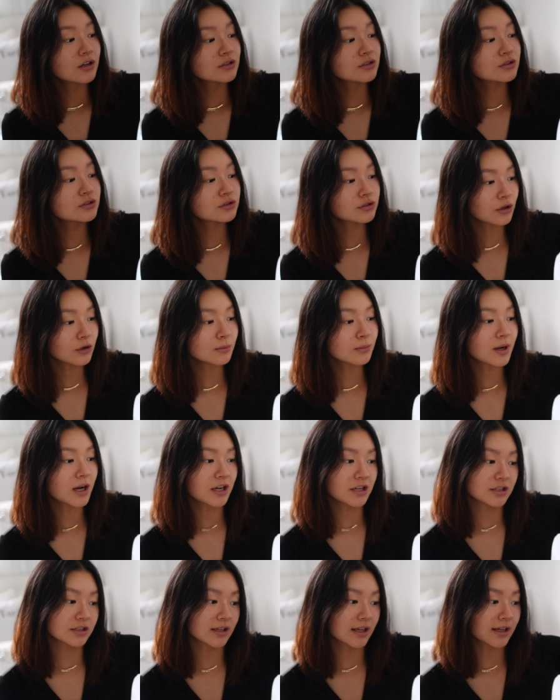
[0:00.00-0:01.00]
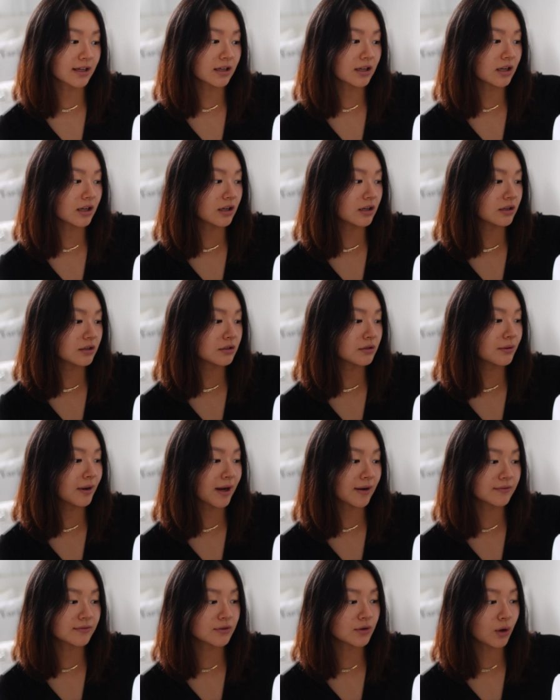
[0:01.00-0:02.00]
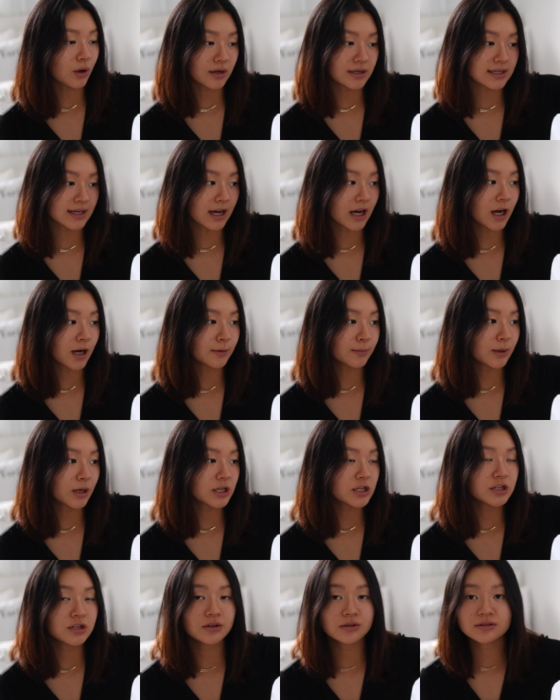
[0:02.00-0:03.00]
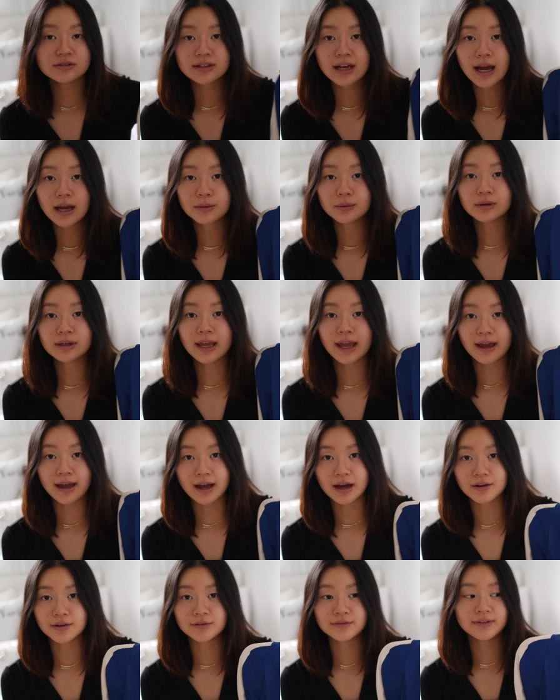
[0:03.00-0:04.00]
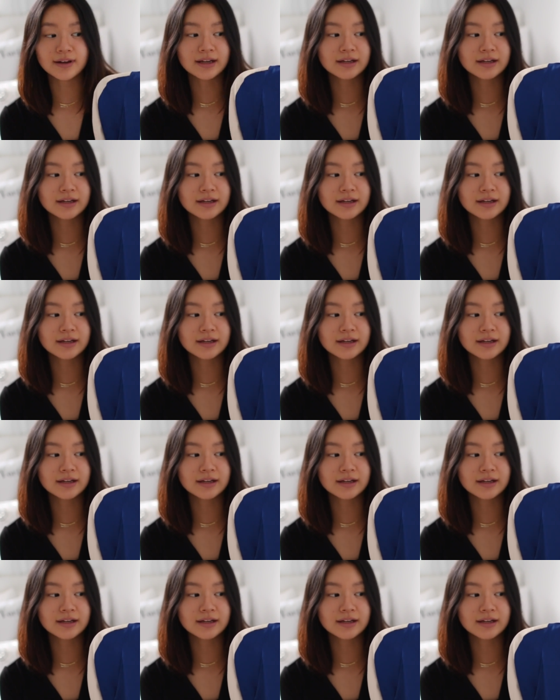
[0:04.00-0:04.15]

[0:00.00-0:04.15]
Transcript: so much, like you have no idea how much use I will get out of